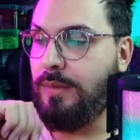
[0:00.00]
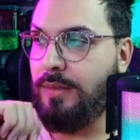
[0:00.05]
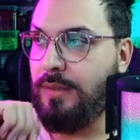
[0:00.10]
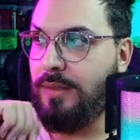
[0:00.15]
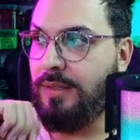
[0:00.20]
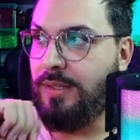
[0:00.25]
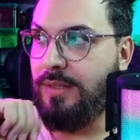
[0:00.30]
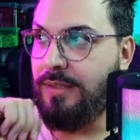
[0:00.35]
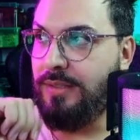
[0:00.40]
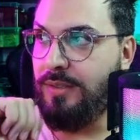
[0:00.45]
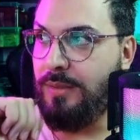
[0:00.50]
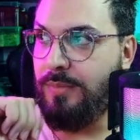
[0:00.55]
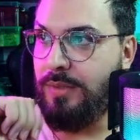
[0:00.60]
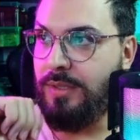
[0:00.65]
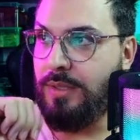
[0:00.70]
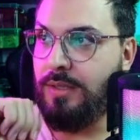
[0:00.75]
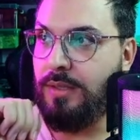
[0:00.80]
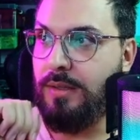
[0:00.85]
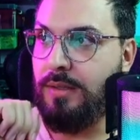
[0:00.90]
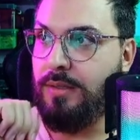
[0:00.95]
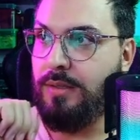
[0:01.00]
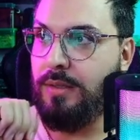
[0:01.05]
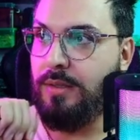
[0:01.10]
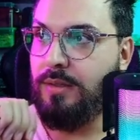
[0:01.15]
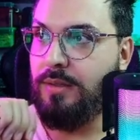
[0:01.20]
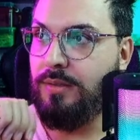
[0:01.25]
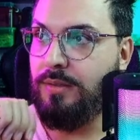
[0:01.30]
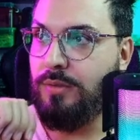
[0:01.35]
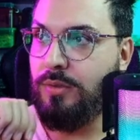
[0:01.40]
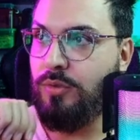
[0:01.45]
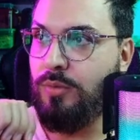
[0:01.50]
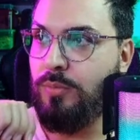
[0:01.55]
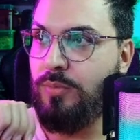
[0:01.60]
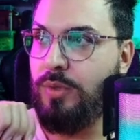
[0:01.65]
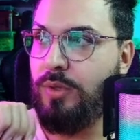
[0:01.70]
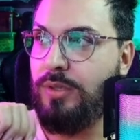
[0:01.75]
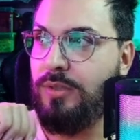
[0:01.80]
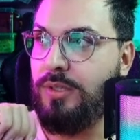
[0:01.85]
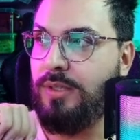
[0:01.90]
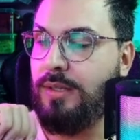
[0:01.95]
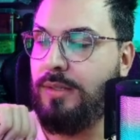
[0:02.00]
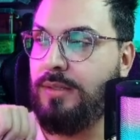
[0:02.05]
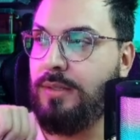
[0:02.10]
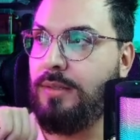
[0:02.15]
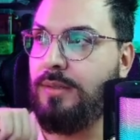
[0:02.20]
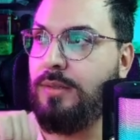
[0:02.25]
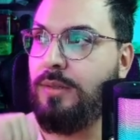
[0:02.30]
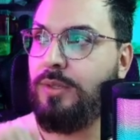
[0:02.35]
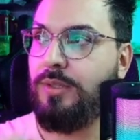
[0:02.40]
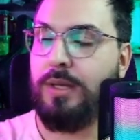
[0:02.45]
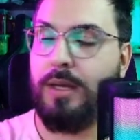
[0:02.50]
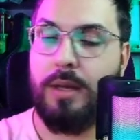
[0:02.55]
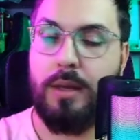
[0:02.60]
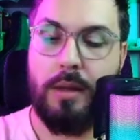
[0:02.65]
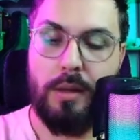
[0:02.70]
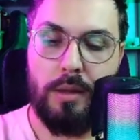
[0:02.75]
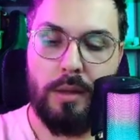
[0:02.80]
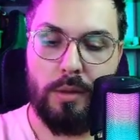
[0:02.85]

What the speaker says: Clicked up here, new project, okay?